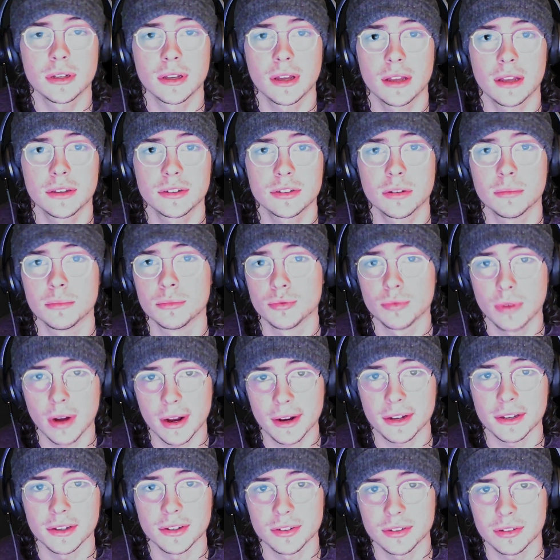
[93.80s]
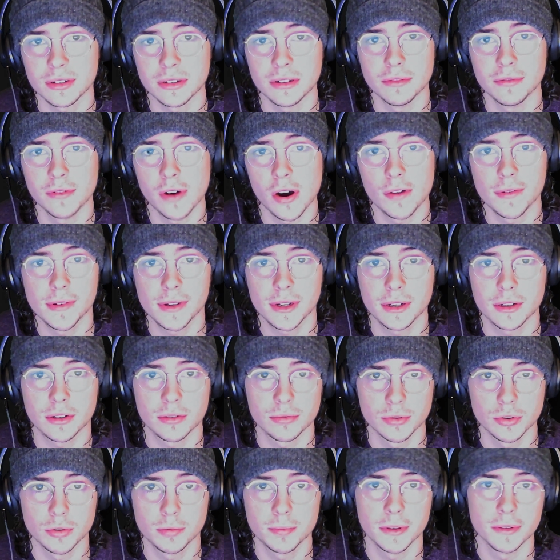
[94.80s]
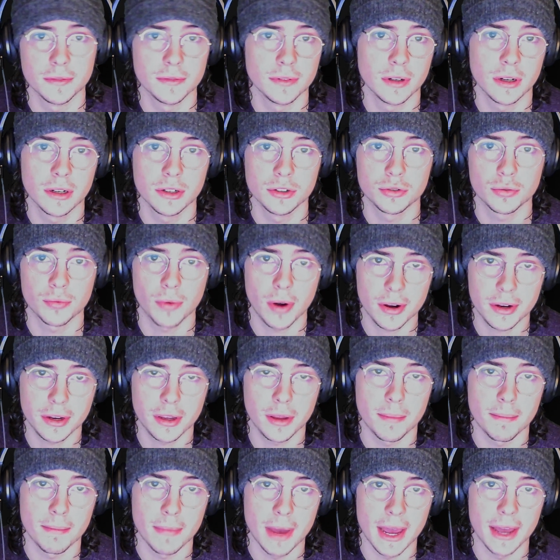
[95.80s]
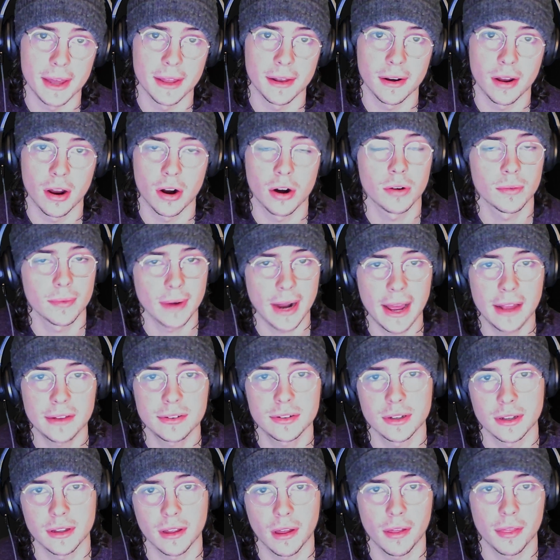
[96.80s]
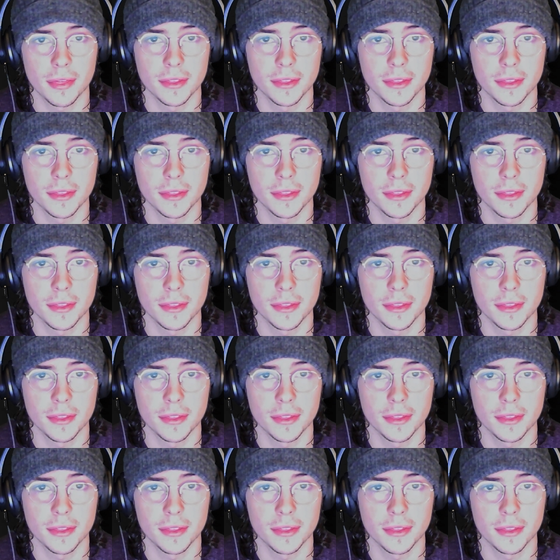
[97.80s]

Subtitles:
some ruckus involving a group of drunken men harassing the